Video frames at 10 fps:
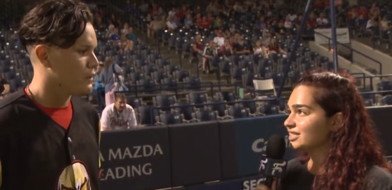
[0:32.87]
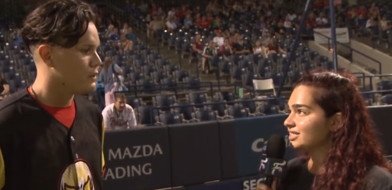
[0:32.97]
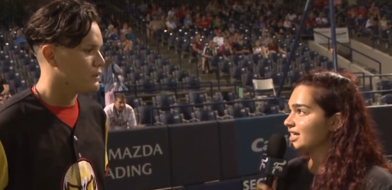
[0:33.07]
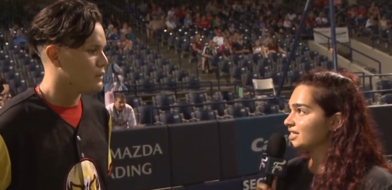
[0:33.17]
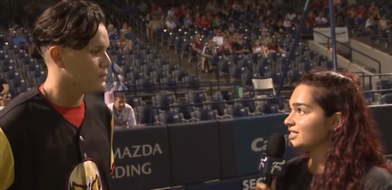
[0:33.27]

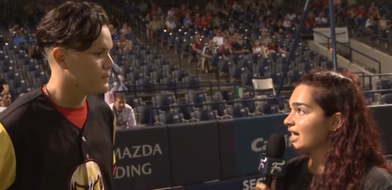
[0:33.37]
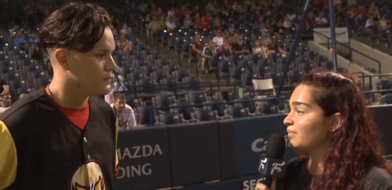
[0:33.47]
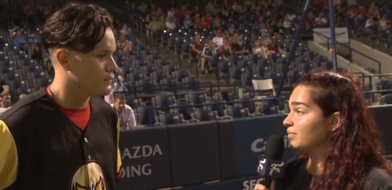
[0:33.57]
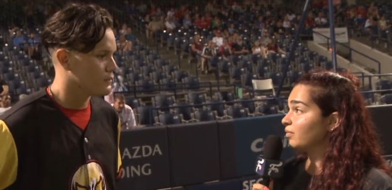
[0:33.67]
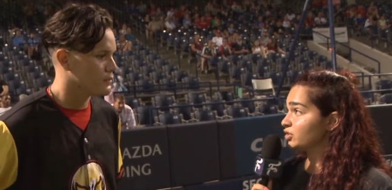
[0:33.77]
Speaker 1: assist
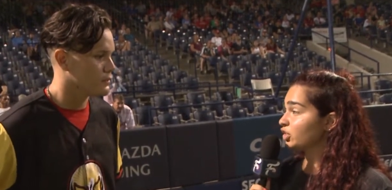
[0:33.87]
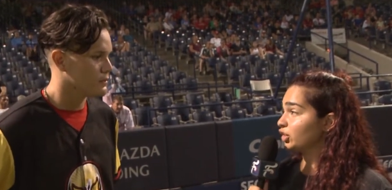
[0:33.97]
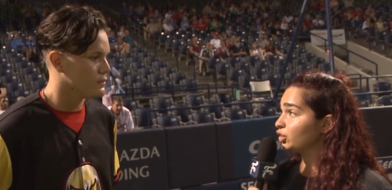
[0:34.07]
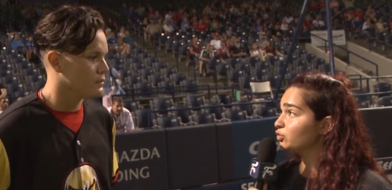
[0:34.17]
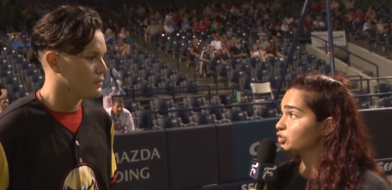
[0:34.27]
that was a
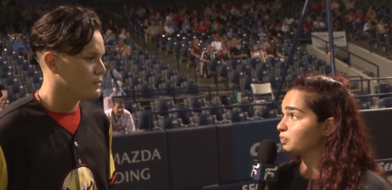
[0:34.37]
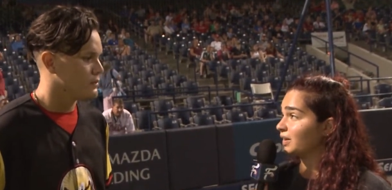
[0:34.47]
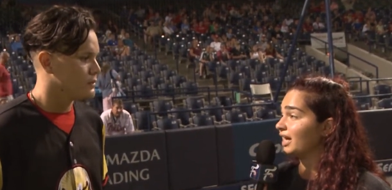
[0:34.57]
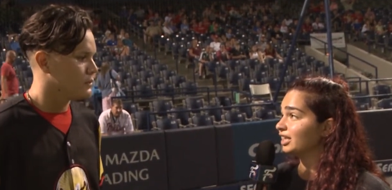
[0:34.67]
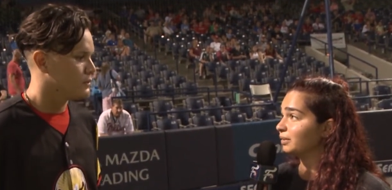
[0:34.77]
huge
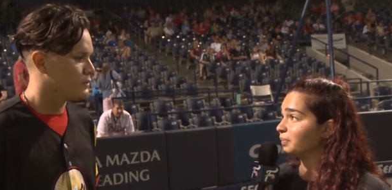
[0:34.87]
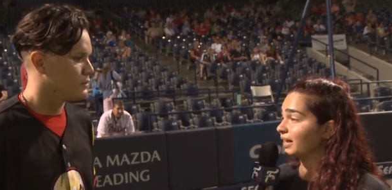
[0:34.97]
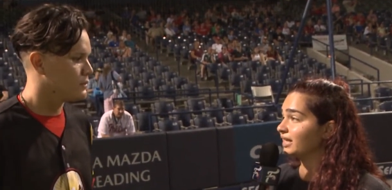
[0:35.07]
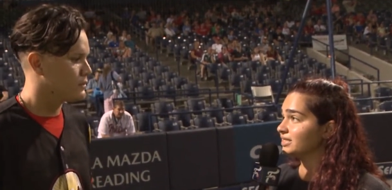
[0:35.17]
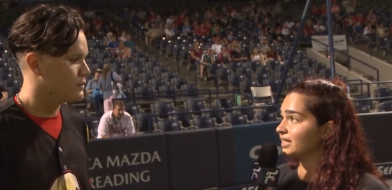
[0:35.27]
play at the
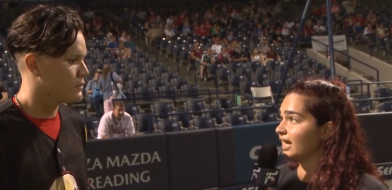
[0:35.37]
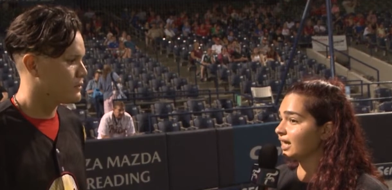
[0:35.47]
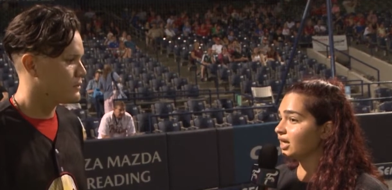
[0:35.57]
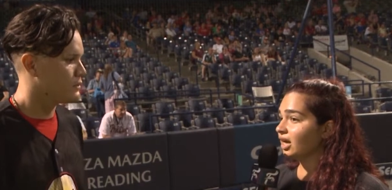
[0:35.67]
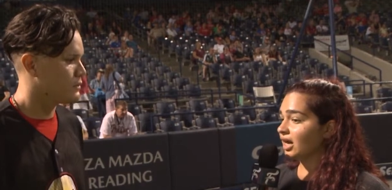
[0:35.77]
plate
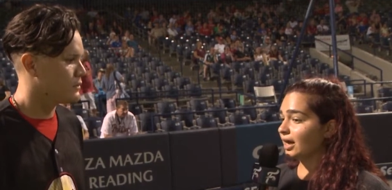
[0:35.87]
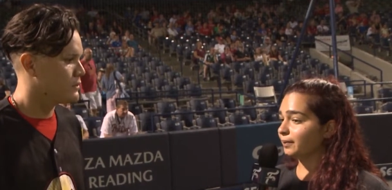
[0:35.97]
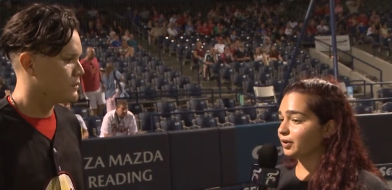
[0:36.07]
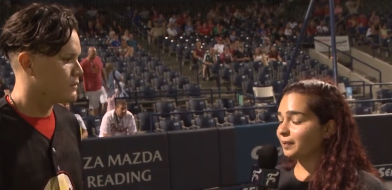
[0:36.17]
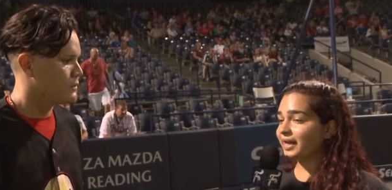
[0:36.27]
today.
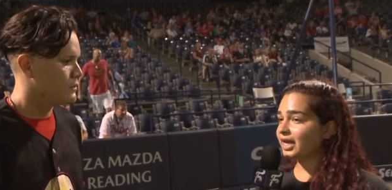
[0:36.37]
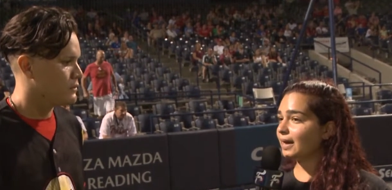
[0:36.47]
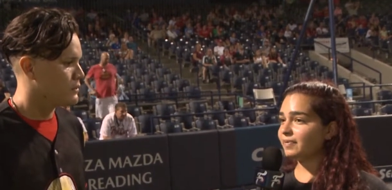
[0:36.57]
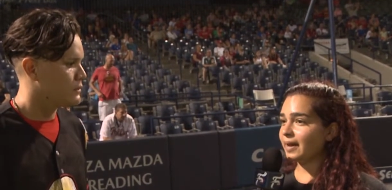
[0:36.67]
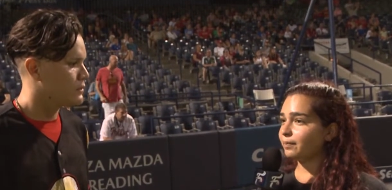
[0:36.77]
Um, you're picking
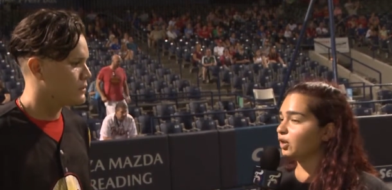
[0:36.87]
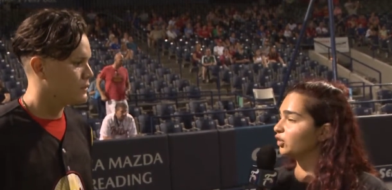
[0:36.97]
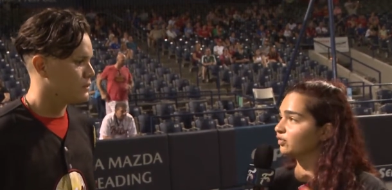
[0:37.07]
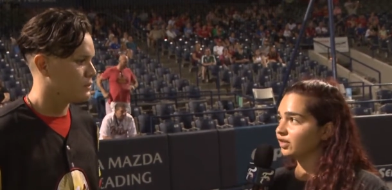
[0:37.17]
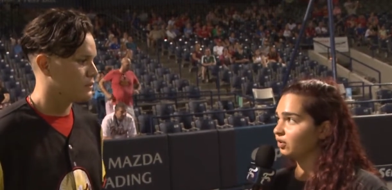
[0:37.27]
up that ball.
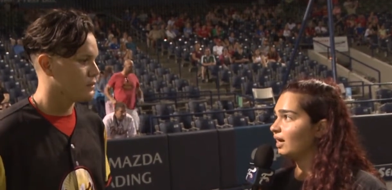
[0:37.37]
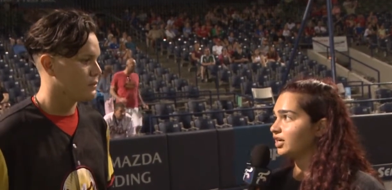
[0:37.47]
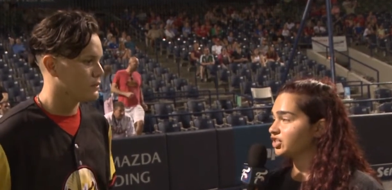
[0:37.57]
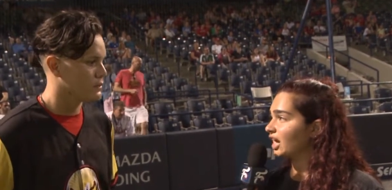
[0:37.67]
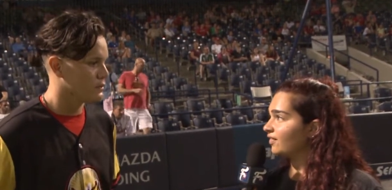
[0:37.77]
You think you got
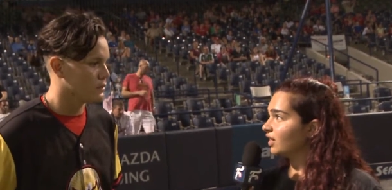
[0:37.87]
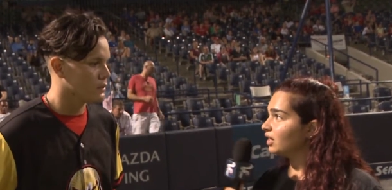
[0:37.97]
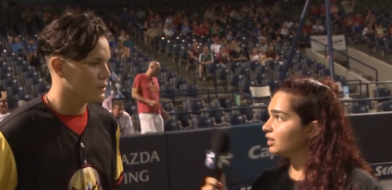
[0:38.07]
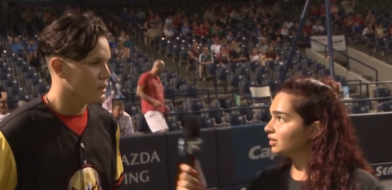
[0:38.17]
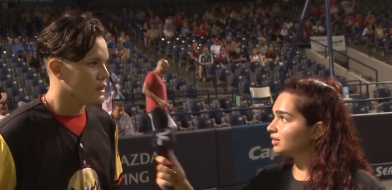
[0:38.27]
a shot
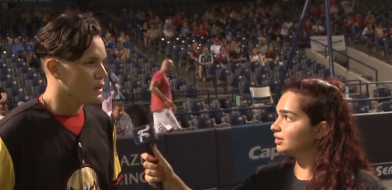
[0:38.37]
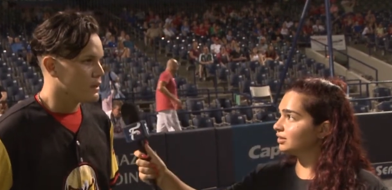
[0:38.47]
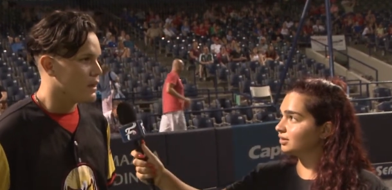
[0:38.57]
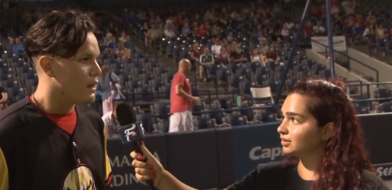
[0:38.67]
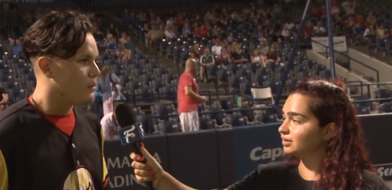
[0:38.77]
there?
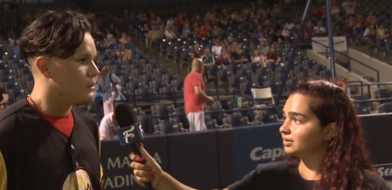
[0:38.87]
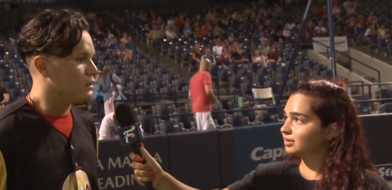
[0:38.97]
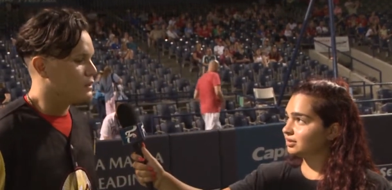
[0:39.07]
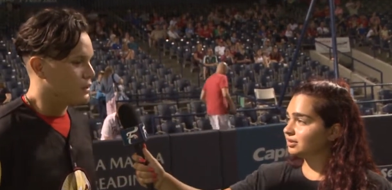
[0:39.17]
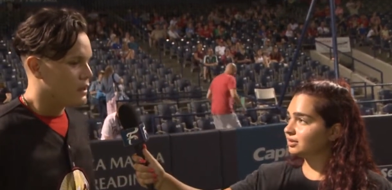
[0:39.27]
Speaker 2: Yeah, but
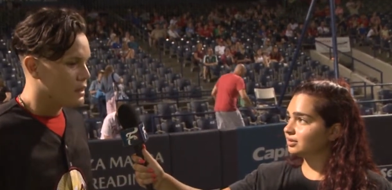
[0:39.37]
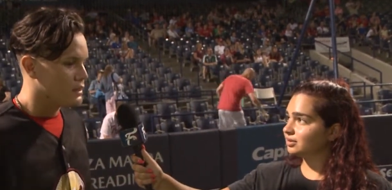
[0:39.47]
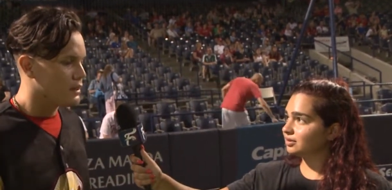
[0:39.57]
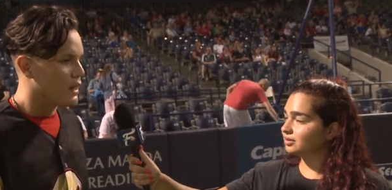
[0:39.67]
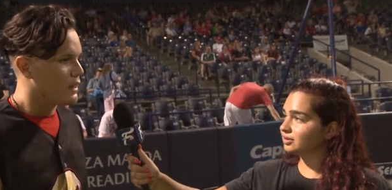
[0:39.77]

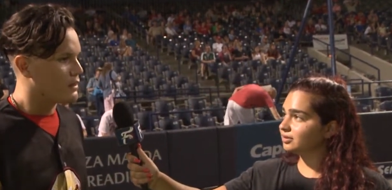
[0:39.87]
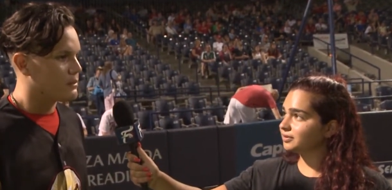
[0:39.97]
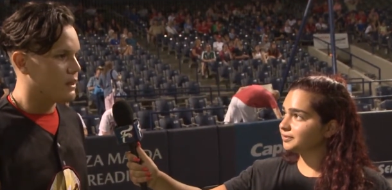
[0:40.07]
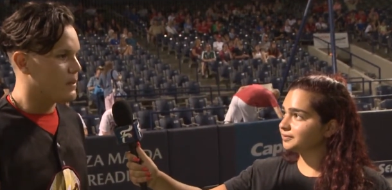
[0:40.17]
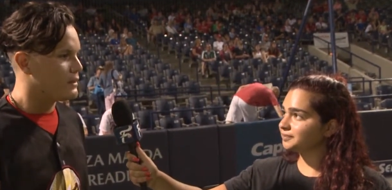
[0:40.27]
it's like
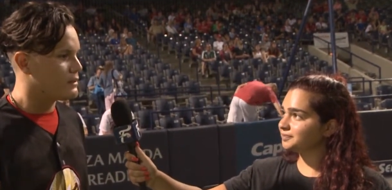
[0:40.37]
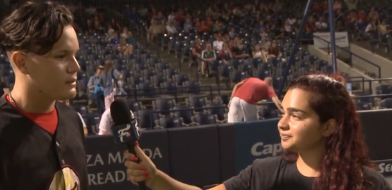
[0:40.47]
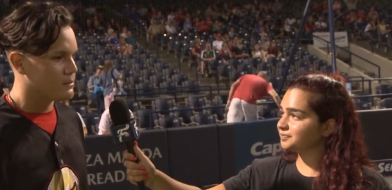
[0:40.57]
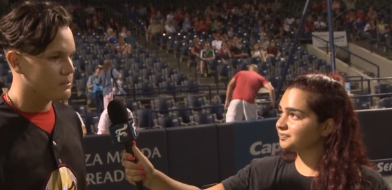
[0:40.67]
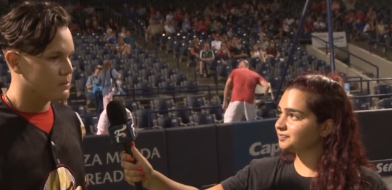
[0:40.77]
the best
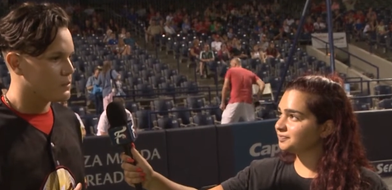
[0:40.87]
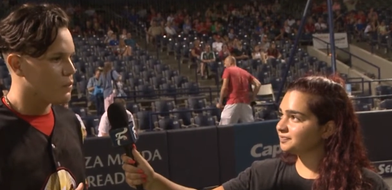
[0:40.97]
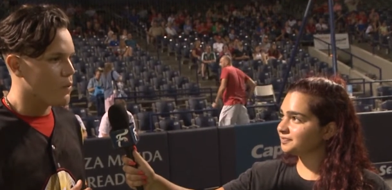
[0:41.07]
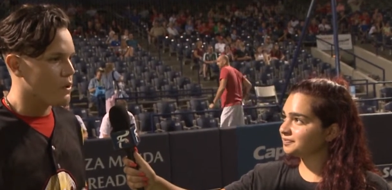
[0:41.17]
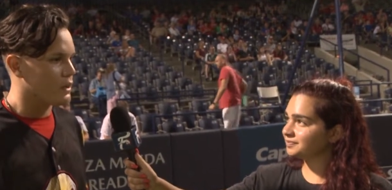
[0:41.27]

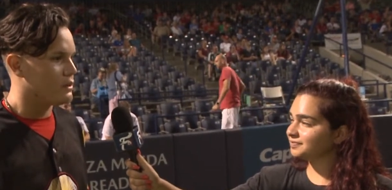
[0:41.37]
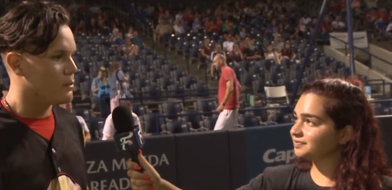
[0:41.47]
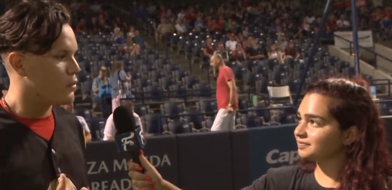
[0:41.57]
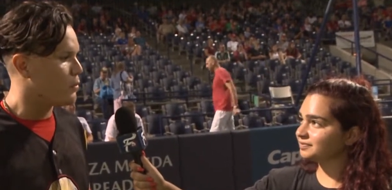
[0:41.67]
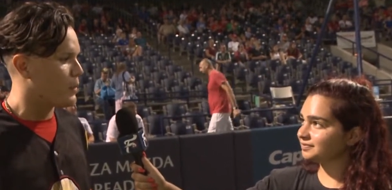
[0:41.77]
work on
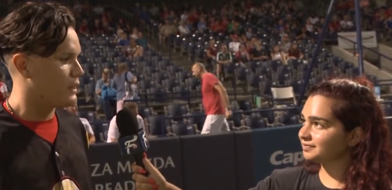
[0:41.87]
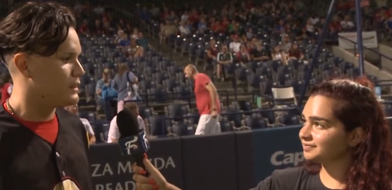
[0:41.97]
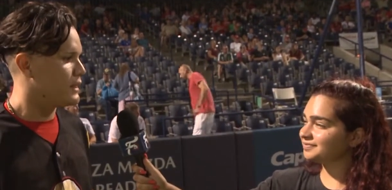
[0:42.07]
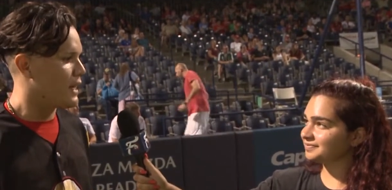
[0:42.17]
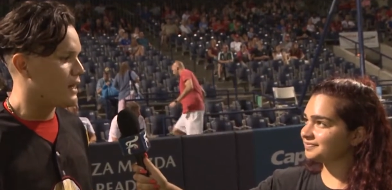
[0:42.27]
the
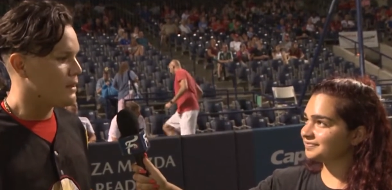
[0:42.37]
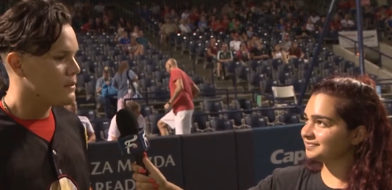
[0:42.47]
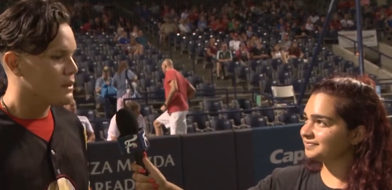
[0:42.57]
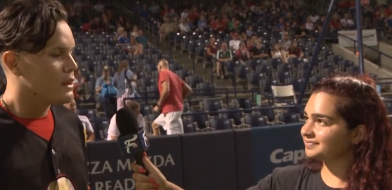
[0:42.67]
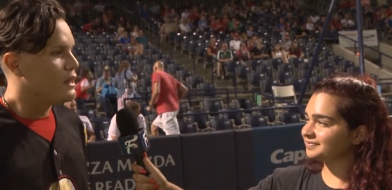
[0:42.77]
bullpen guy.
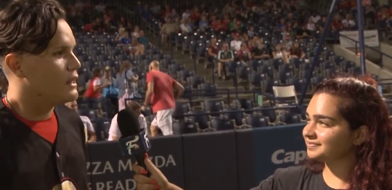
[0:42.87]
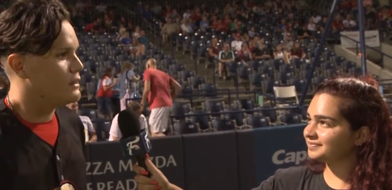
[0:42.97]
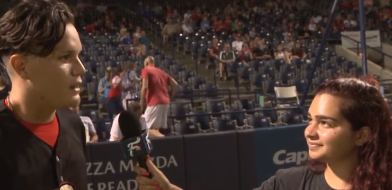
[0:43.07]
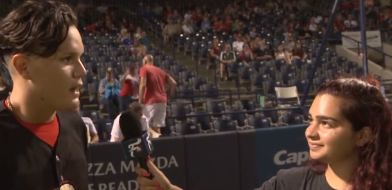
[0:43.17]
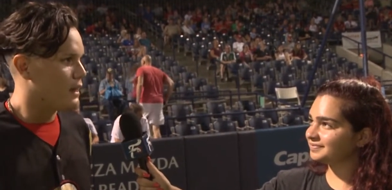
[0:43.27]

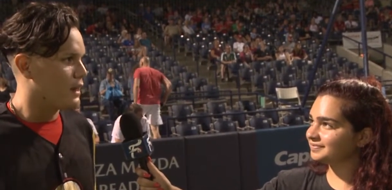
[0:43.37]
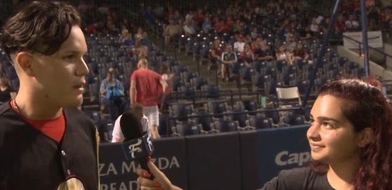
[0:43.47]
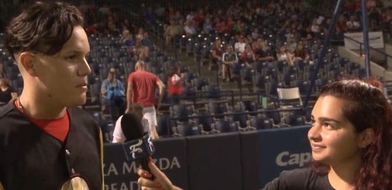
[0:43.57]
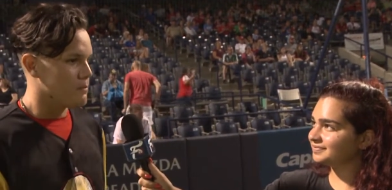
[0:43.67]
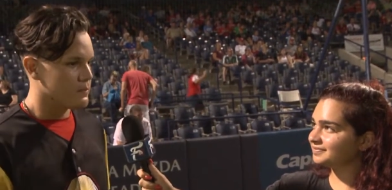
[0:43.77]
It's like
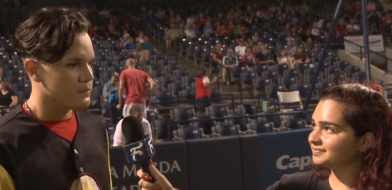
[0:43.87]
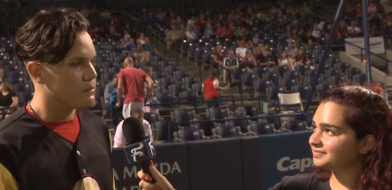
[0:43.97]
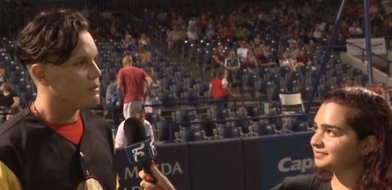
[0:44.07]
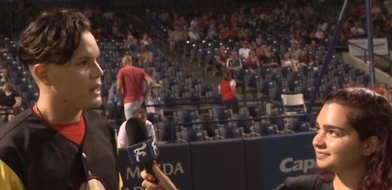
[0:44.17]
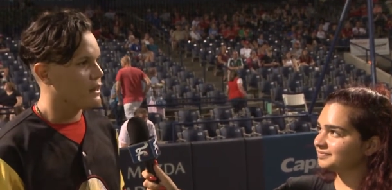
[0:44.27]
I
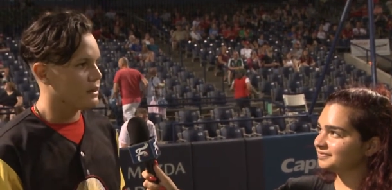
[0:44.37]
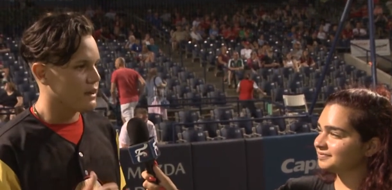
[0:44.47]
make it